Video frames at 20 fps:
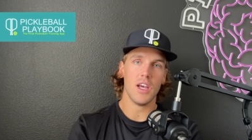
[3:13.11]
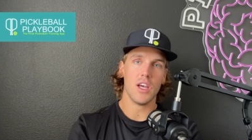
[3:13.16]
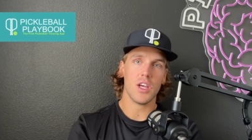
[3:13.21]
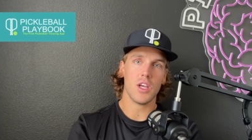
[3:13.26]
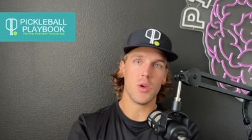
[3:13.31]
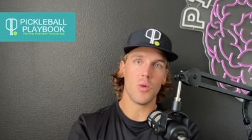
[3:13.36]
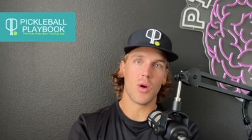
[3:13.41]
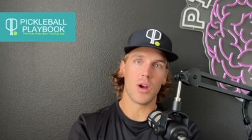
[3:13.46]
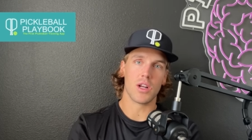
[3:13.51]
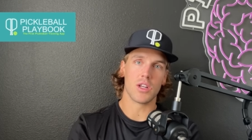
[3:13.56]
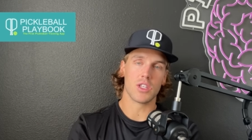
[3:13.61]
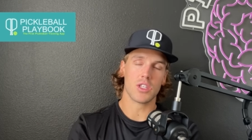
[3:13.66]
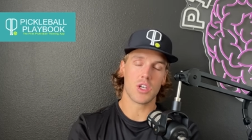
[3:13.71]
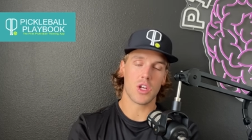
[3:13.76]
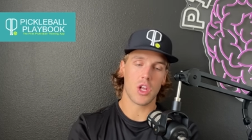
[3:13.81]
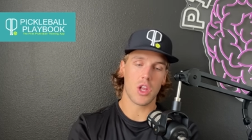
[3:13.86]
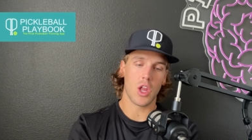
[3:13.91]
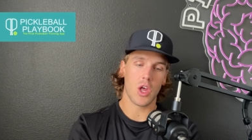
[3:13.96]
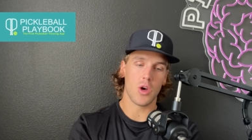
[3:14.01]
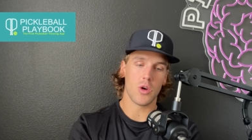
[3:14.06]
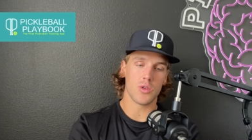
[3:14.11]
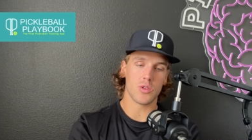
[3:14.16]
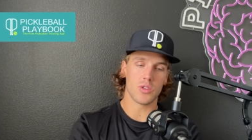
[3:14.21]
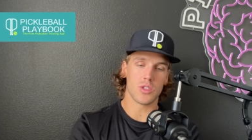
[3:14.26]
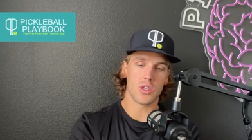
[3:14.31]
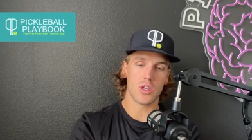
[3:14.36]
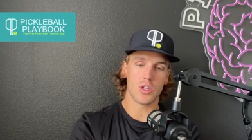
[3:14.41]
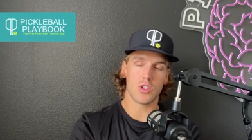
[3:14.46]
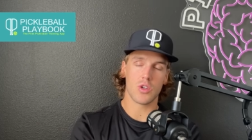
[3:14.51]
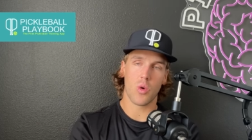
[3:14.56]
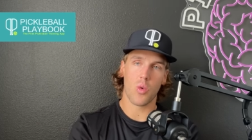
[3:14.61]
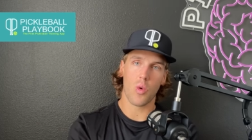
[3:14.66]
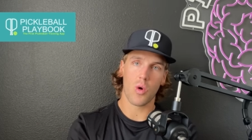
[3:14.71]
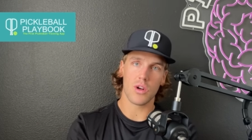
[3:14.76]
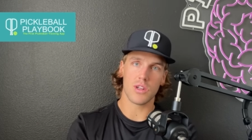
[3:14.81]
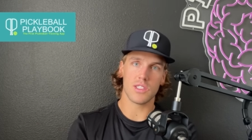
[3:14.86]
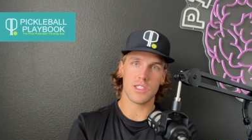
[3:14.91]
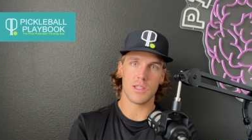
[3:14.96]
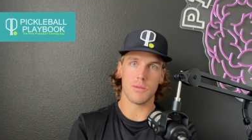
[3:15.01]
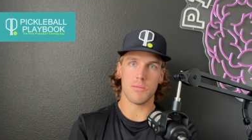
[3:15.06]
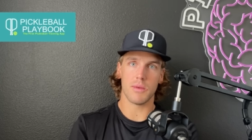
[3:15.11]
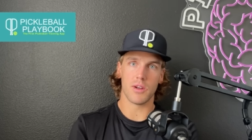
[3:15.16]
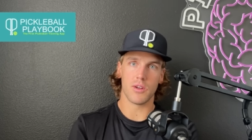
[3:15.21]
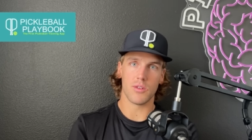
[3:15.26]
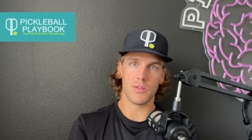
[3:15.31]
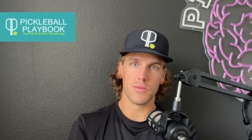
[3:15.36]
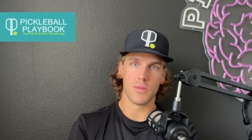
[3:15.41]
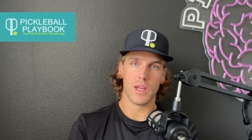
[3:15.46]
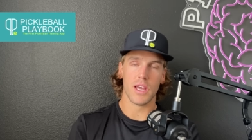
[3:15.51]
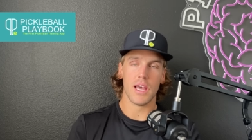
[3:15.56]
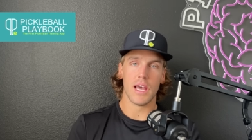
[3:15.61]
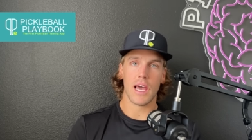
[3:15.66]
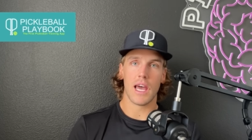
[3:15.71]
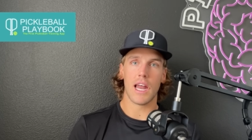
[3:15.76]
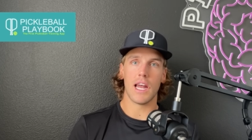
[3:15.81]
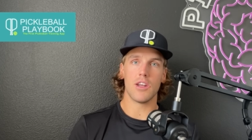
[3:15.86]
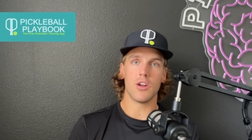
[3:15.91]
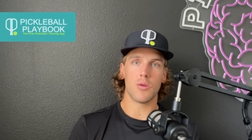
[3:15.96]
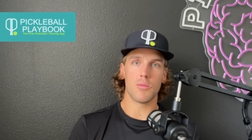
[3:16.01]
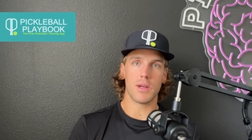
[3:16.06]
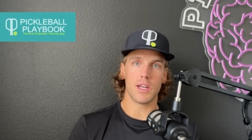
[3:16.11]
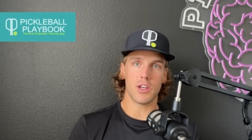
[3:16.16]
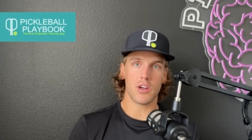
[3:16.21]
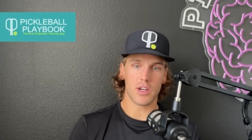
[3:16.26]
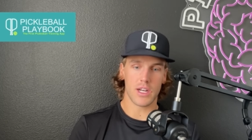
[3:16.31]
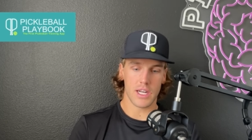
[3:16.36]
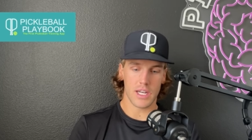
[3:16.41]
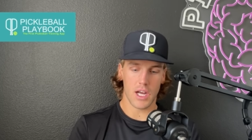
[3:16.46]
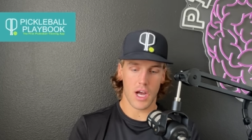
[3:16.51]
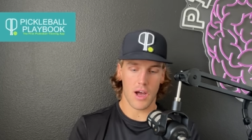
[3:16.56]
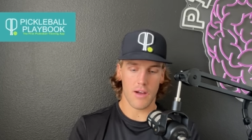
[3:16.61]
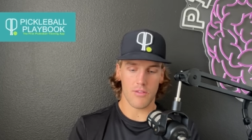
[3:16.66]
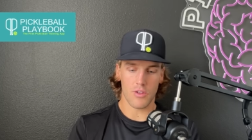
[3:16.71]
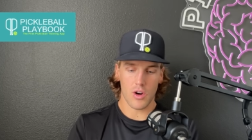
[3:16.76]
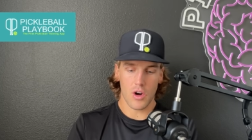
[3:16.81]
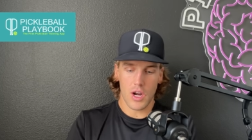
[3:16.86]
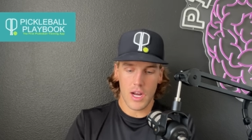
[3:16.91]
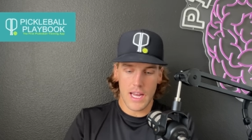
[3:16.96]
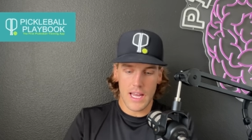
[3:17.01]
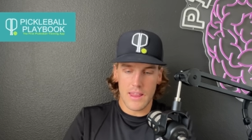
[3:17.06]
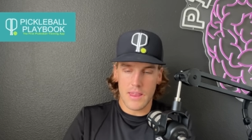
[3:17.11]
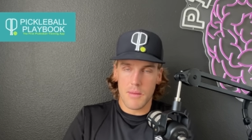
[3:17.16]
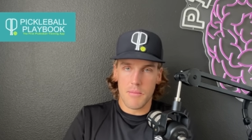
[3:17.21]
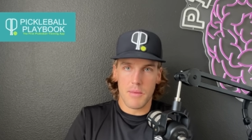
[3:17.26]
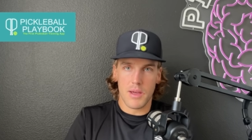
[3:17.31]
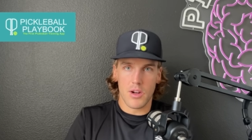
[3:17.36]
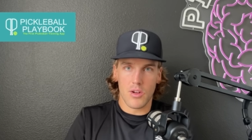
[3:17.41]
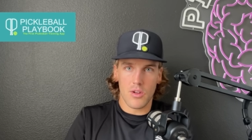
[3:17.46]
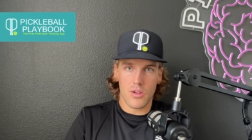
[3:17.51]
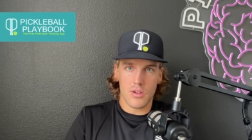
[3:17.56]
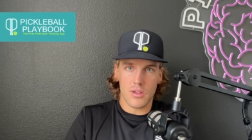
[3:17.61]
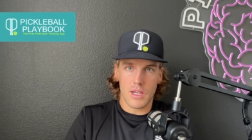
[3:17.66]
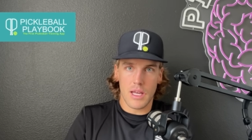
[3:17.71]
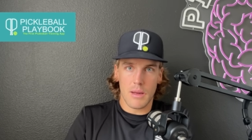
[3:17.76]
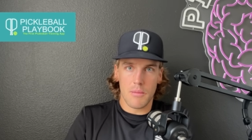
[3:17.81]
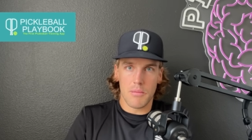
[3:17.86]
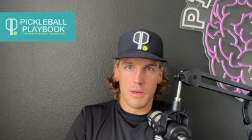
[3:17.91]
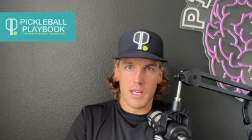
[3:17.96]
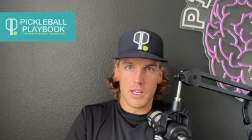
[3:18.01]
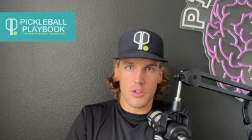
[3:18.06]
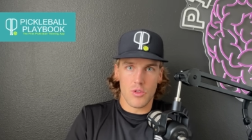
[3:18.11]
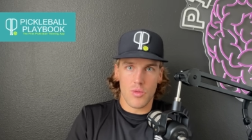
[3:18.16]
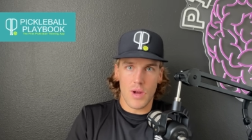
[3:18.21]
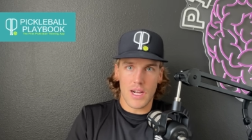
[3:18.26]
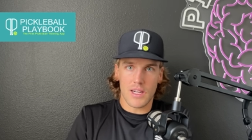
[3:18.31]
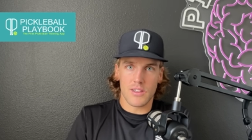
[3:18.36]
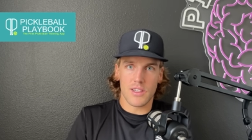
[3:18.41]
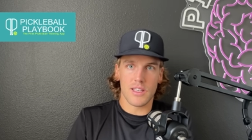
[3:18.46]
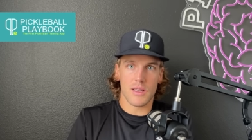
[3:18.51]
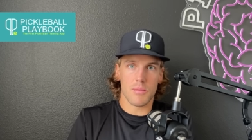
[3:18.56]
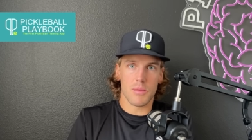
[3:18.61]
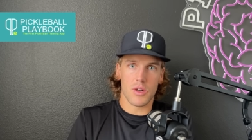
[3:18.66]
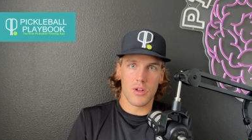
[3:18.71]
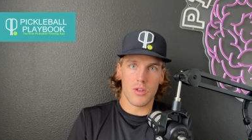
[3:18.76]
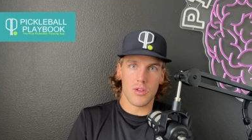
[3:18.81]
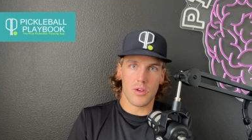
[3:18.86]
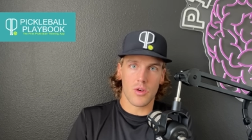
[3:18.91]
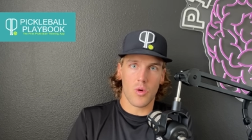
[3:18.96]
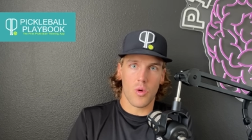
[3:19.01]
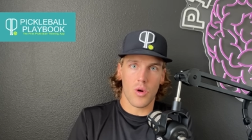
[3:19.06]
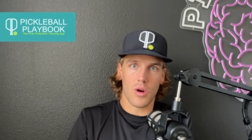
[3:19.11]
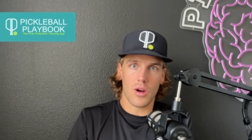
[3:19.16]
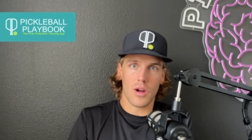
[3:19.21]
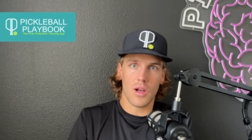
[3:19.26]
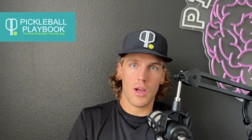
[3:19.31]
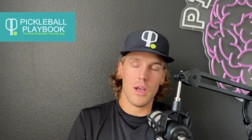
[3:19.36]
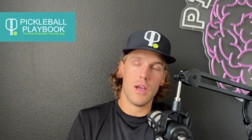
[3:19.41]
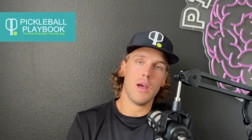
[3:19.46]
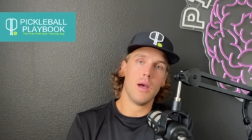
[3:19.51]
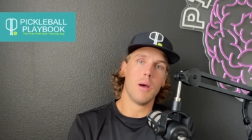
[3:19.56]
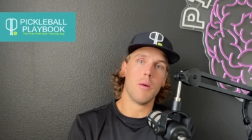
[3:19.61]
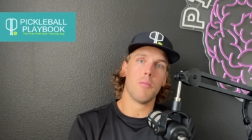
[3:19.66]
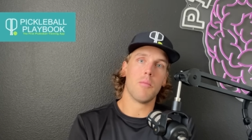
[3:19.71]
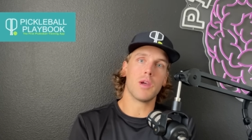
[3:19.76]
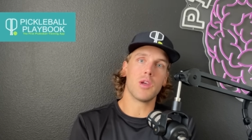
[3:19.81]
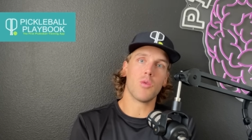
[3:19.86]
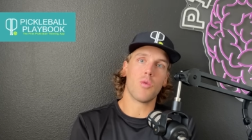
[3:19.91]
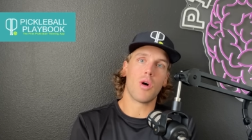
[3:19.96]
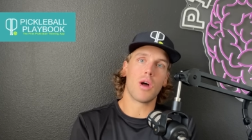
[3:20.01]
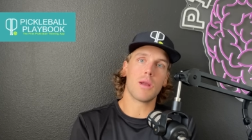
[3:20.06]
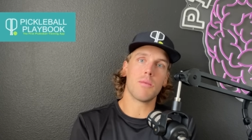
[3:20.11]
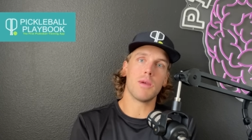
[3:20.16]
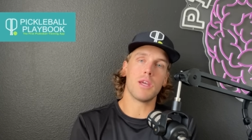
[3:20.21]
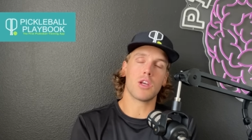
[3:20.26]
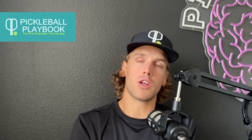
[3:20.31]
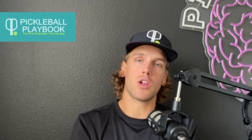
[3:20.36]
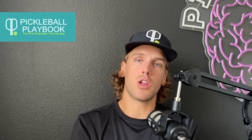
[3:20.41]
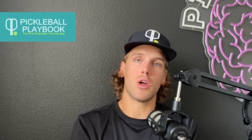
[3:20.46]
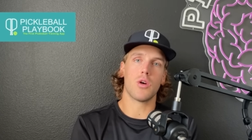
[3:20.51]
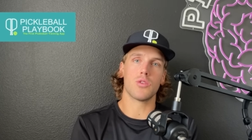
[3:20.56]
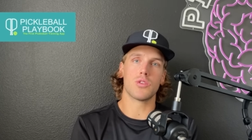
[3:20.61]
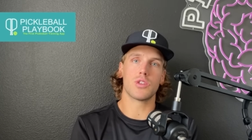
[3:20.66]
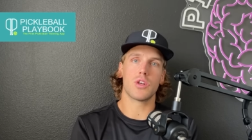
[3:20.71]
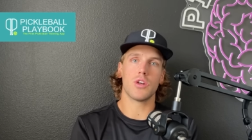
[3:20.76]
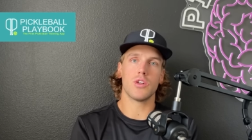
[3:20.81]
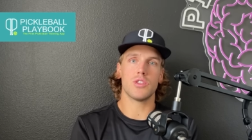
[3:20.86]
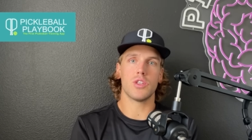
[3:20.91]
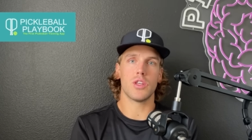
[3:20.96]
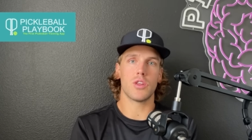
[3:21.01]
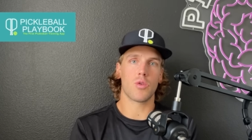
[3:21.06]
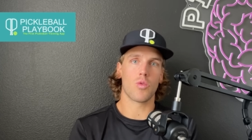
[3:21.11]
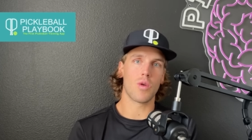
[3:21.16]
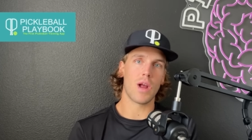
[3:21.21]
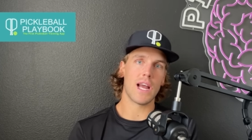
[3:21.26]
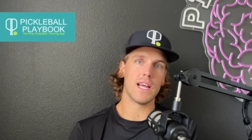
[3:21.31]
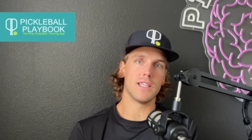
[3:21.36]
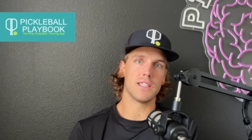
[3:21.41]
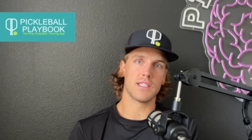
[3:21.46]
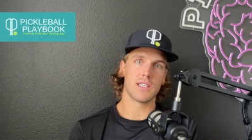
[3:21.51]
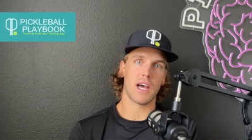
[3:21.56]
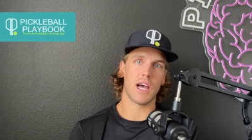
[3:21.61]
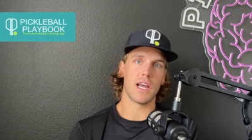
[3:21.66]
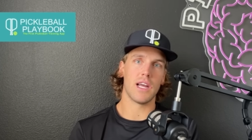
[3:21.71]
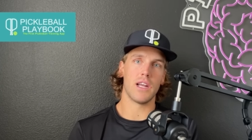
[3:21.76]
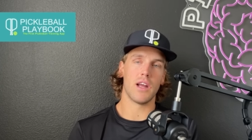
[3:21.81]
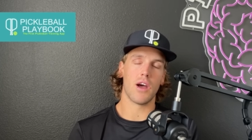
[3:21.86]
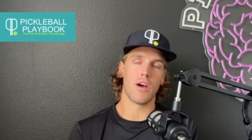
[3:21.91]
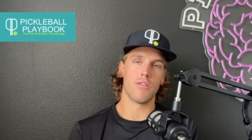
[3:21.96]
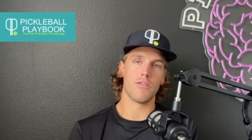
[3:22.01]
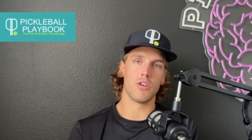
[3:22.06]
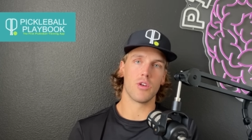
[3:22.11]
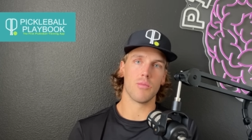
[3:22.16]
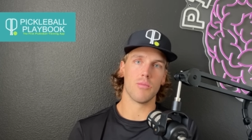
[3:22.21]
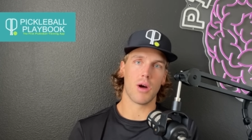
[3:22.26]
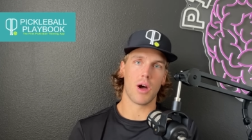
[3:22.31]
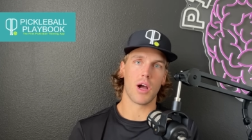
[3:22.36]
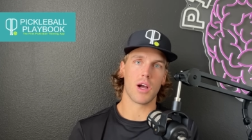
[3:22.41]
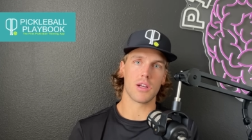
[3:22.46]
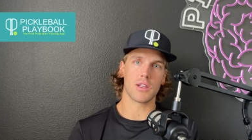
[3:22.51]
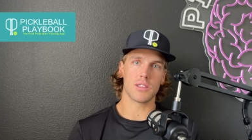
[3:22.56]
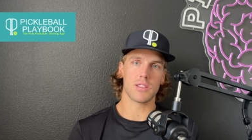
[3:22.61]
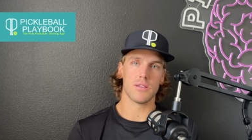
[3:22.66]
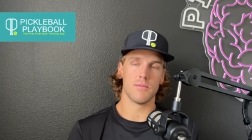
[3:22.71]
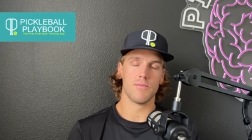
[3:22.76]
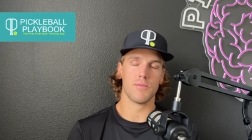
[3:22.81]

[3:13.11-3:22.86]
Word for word: You want to close towards the middle. And I don't mean you're going to hover in the middle and be directly in the middle of the court, but you want to be closer to the right side of your box.